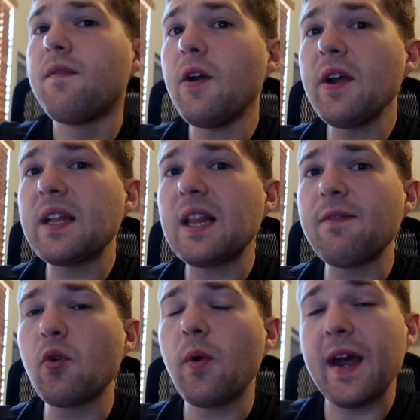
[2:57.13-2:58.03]
Very
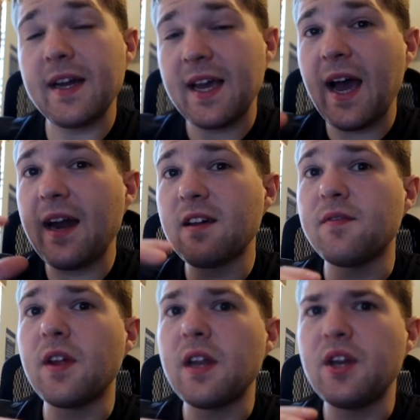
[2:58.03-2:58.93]
clever way to kind
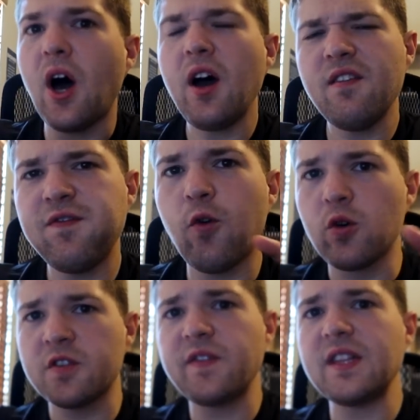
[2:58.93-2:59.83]
of
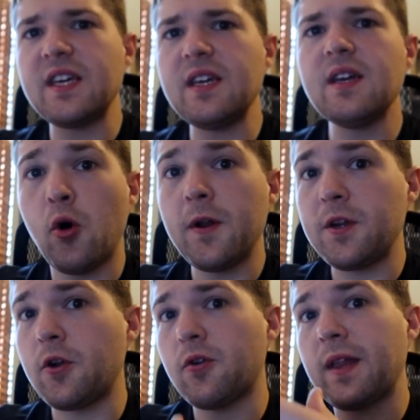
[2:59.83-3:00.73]
non-forcefully put
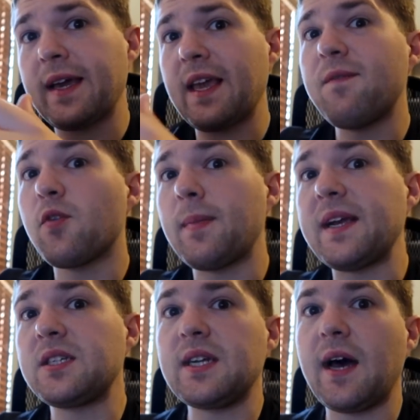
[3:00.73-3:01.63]
your like
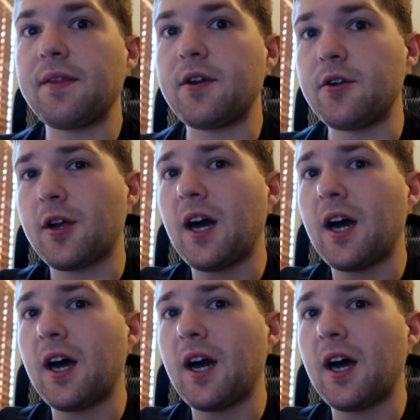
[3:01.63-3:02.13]
information out there, your